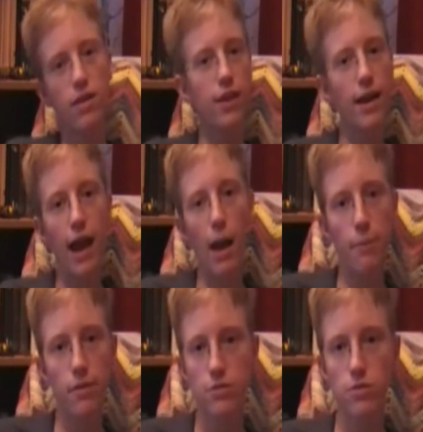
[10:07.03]
That
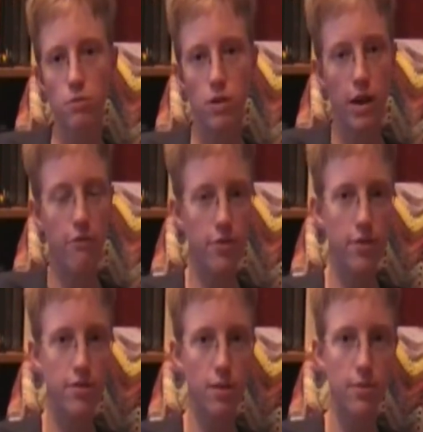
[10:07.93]
happens whenever
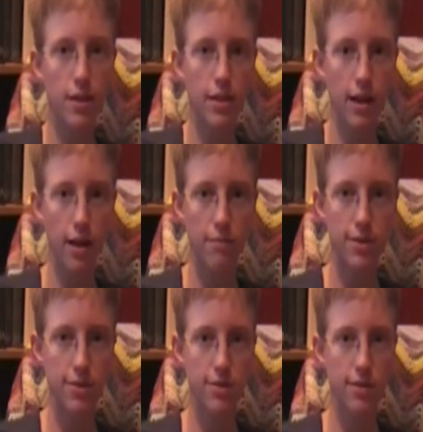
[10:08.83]
there's something that
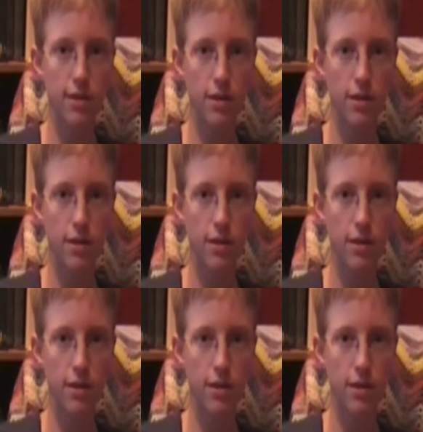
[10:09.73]
comes into the,